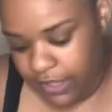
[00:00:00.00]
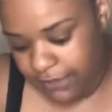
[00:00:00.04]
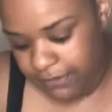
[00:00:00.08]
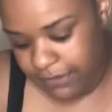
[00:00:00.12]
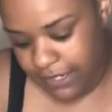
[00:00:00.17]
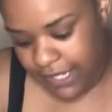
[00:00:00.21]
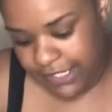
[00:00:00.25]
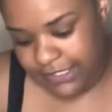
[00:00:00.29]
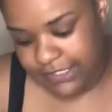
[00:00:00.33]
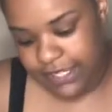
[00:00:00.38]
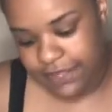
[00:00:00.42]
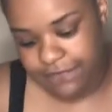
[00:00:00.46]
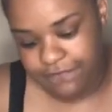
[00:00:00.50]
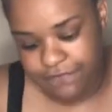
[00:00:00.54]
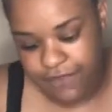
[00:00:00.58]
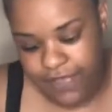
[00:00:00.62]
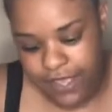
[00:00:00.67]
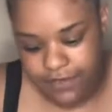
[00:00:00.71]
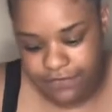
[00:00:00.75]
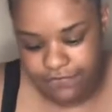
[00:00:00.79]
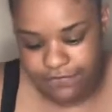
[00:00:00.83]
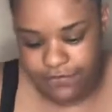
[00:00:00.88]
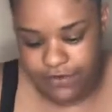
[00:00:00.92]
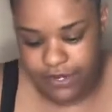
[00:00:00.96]
let me not say
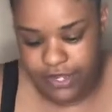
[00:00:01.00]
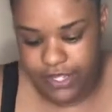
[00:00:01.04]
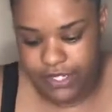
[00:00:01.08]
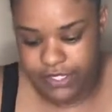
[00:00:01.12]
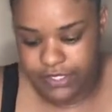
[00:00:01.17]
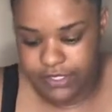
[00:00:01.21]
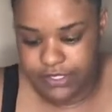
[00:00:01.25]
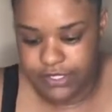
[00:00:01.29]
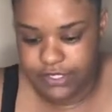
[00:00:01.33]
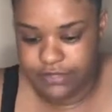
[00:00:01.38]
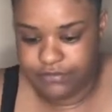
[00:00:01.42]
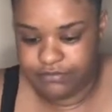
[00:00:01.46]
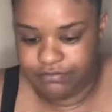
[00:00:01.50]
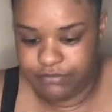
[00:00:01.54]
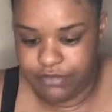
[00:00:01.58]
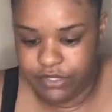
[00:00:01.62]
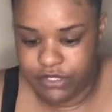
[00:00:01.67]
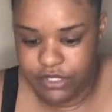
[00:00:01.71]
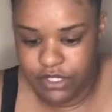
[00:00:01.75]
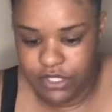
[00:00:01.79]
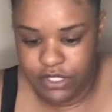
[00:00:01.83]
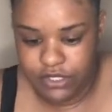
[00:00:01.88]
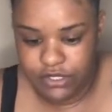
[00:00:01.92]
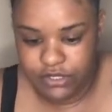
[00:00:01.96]
fake friends,
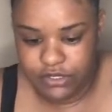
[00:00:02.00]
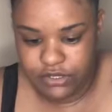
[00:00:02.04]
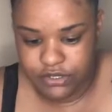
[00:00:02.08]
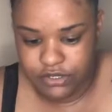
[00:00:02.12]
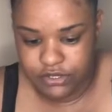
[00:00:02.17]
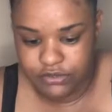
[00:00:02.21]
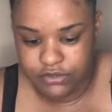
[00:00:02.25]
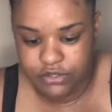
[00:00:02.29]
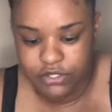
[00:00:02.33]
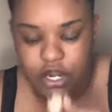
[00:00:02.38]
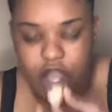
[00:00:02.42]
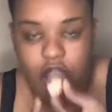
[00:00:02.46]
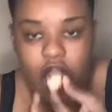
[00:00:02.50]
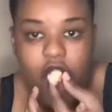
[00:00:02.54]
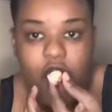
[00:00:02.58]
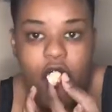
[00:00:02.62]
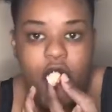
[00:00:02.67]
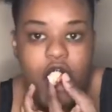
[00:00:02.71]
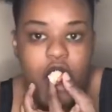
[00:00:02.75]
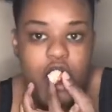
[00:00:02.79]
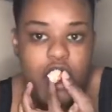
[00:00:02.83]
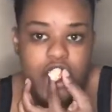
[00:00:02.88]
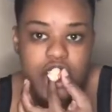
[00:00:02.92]
because, you know,